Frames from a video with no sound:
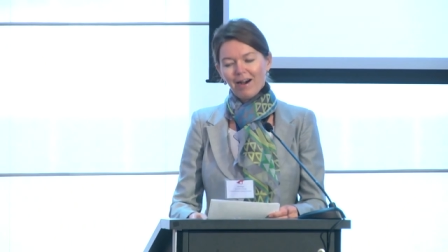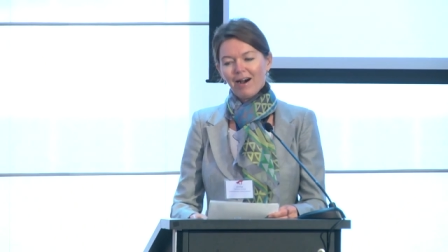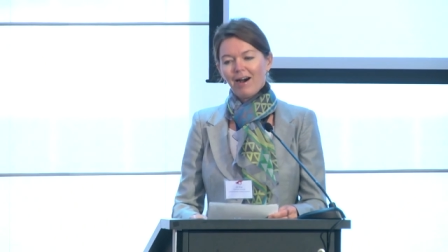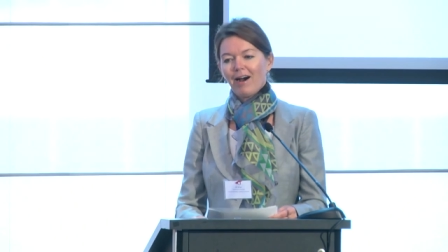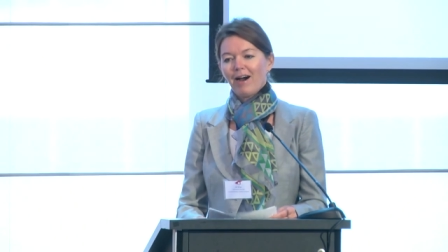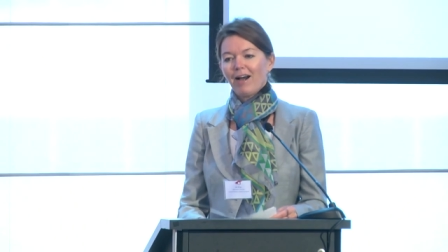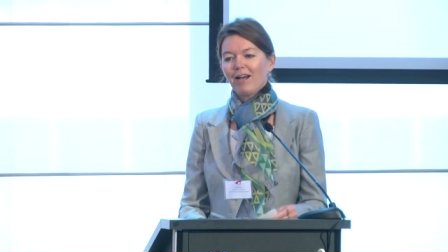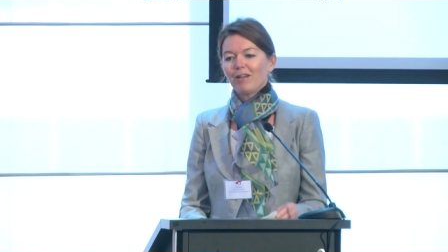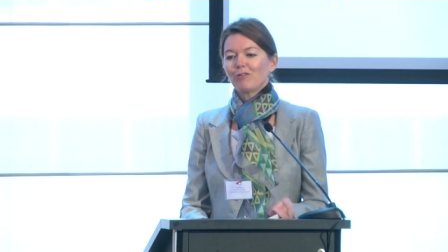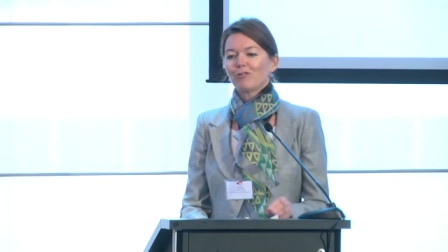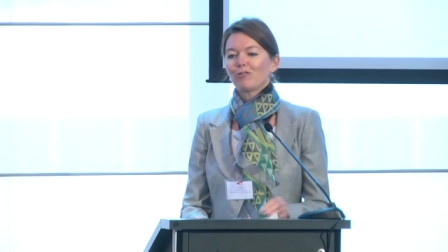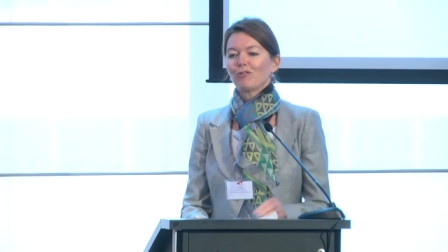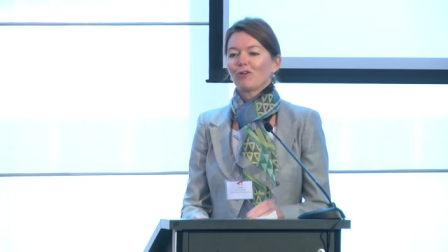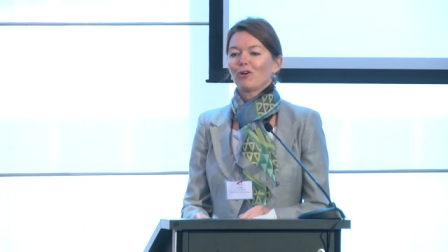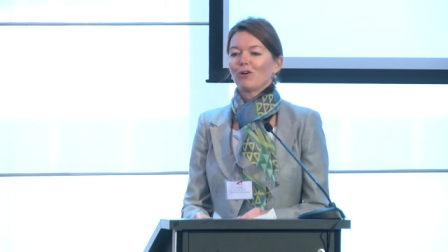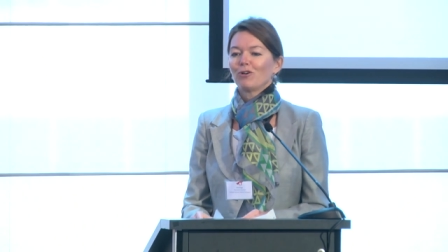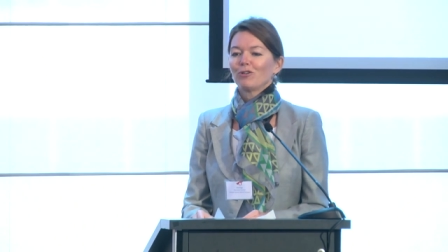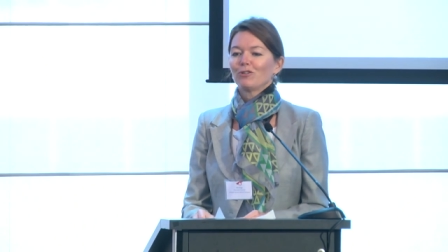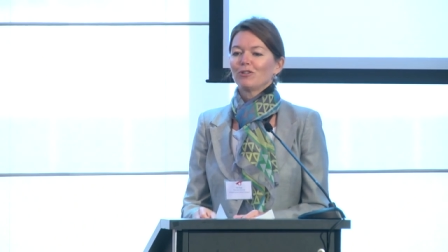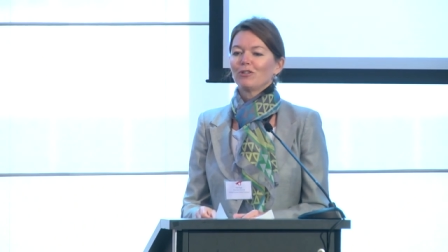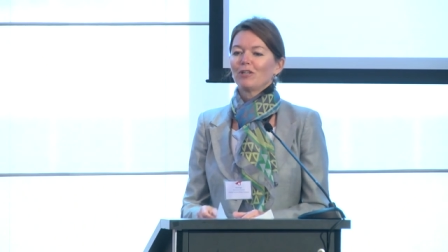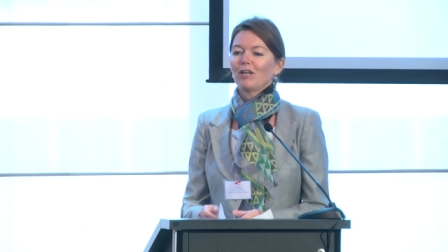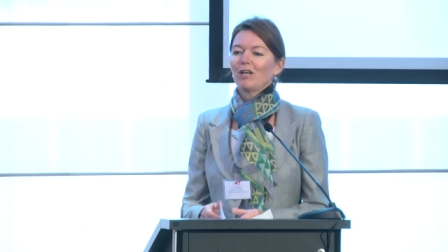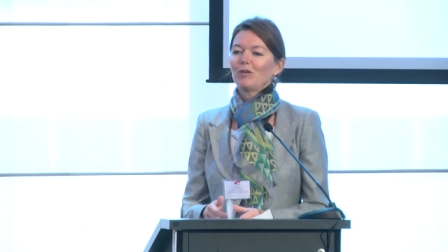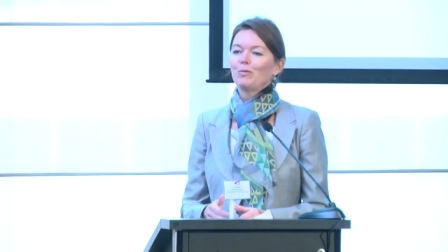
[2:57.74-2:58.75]
I
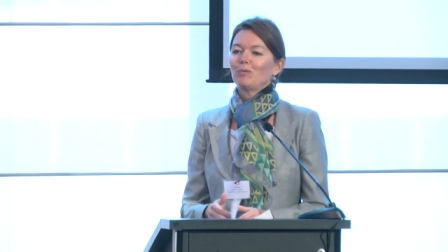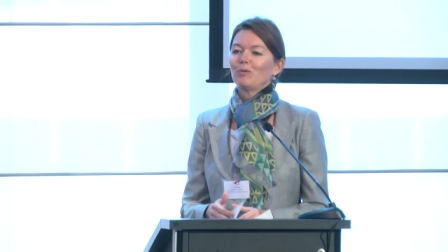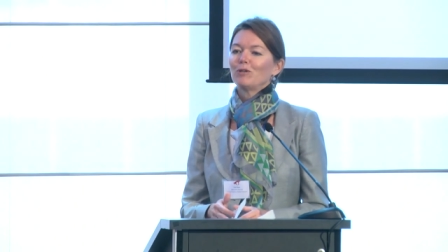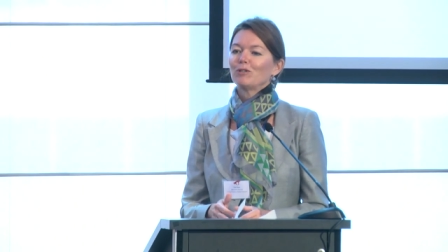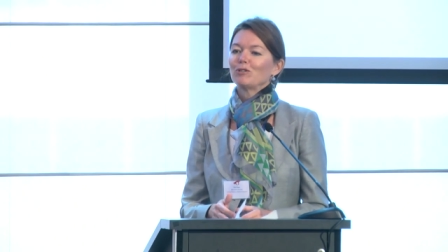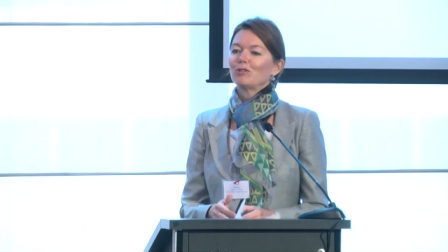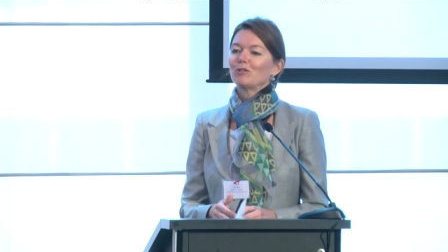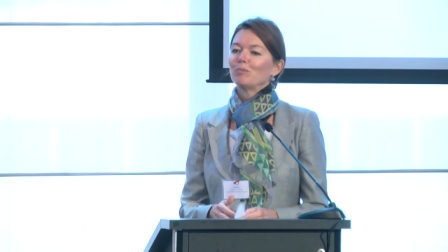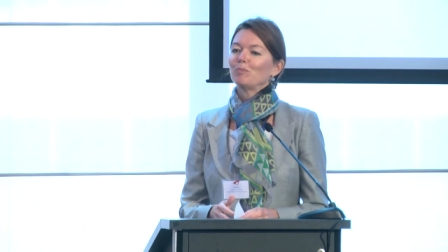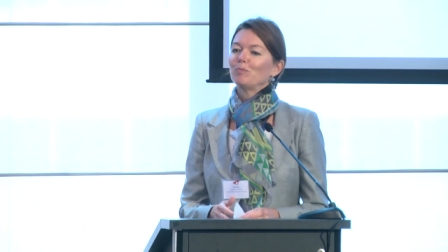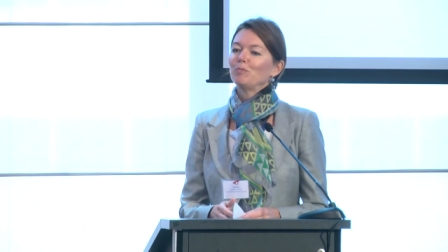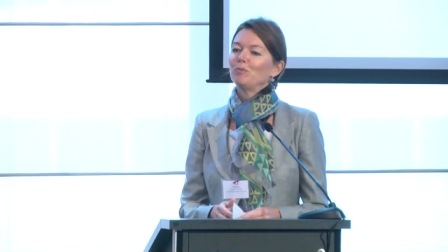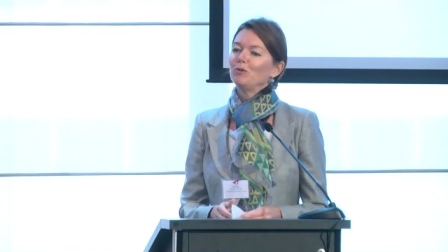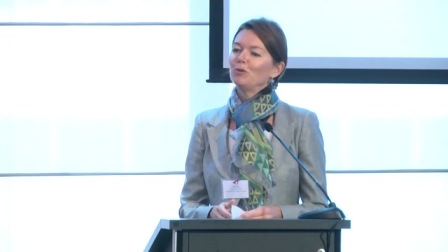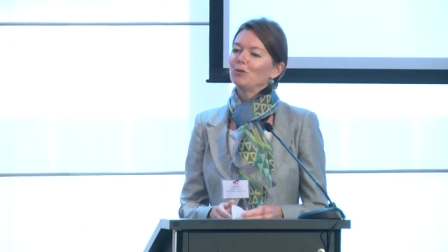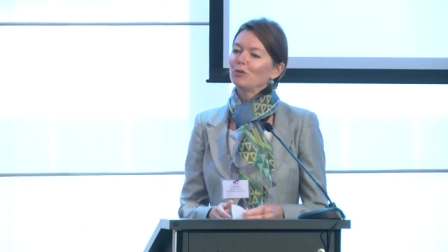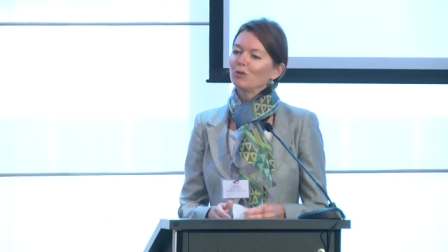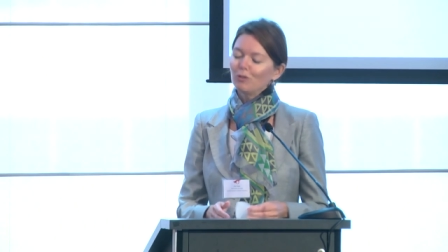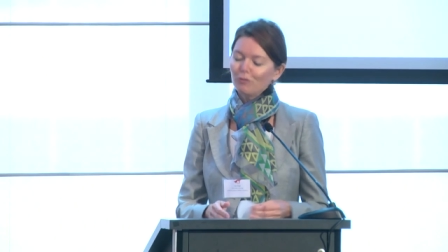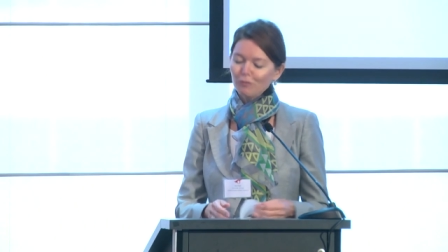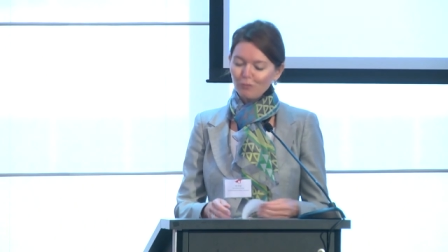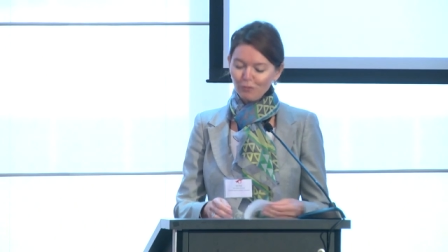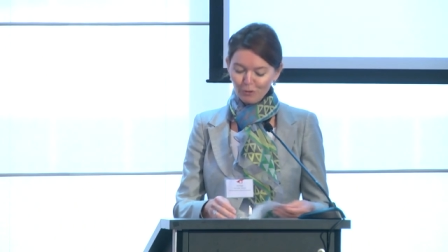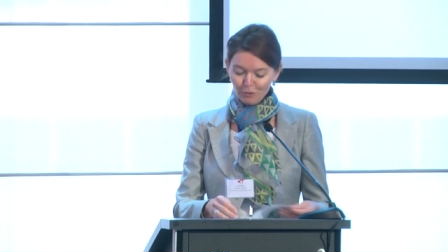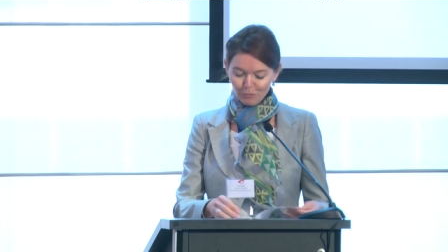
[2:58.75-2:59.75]
thought that was a
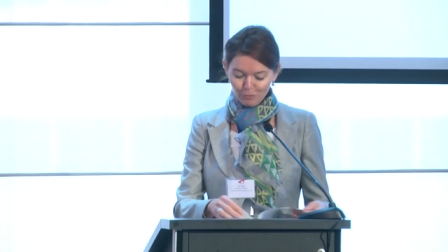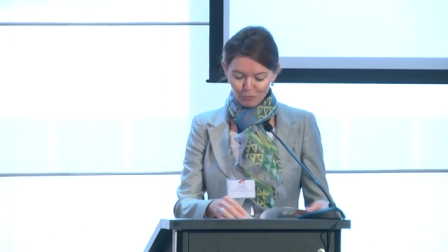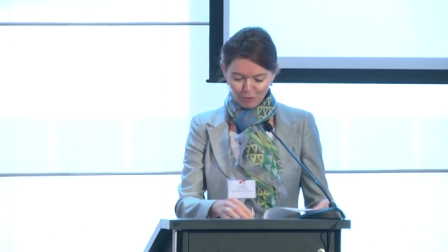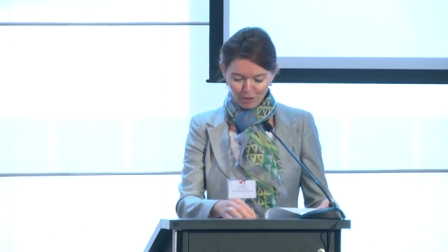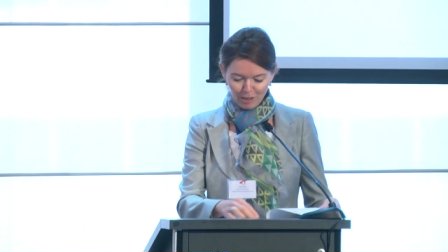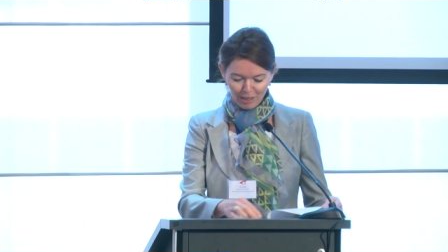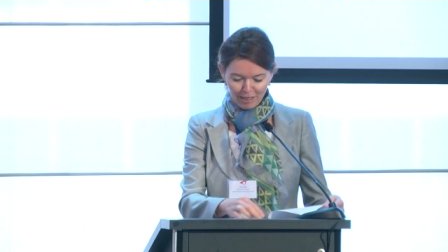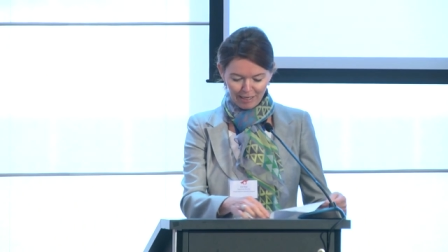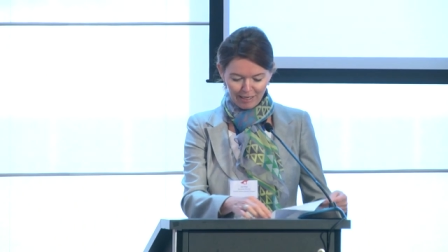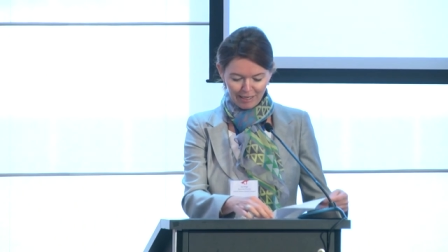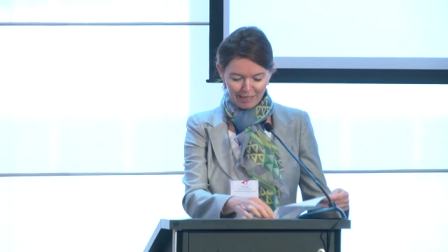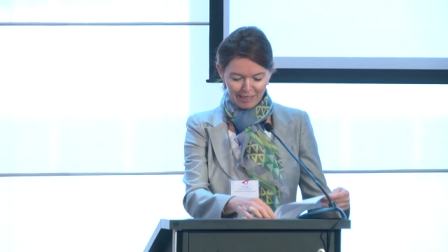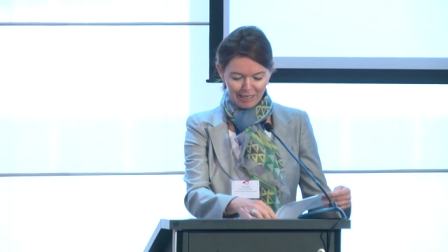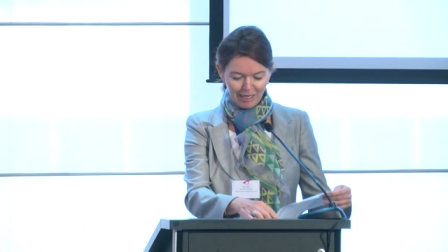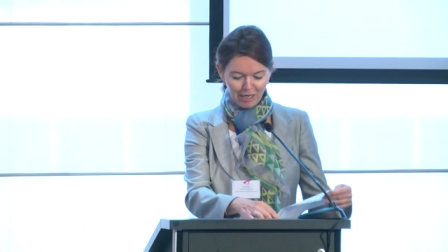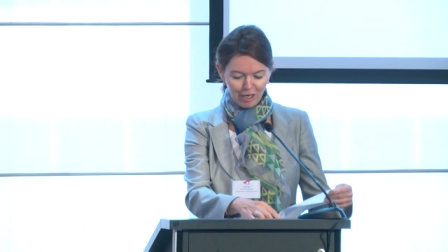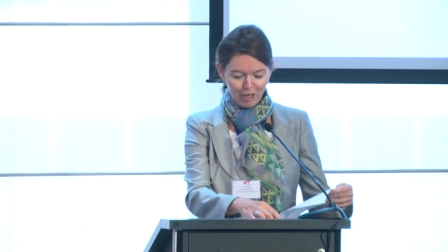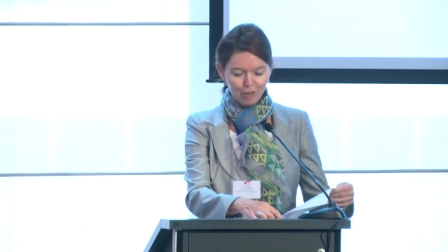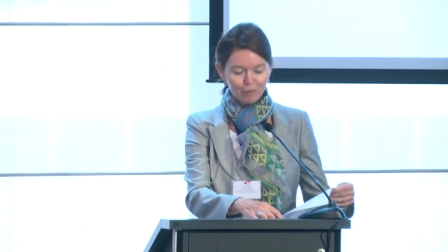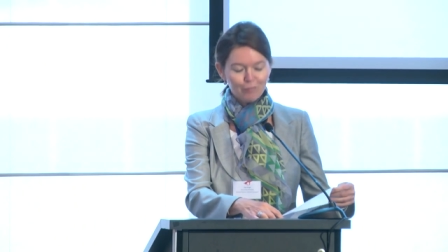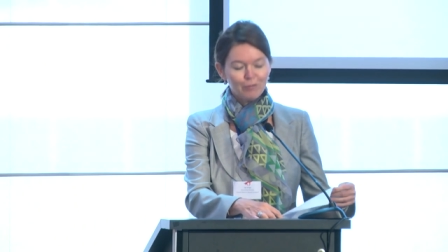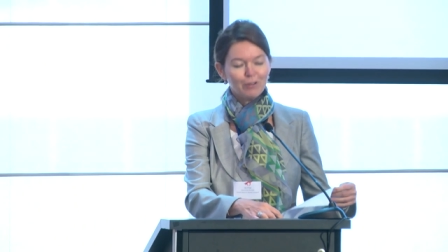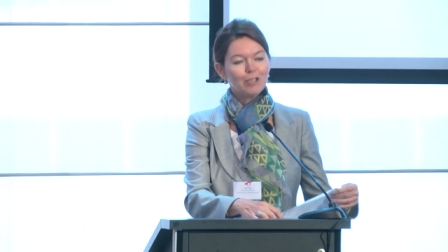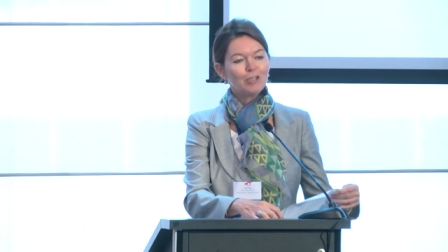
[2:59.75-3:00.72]
beautiful way of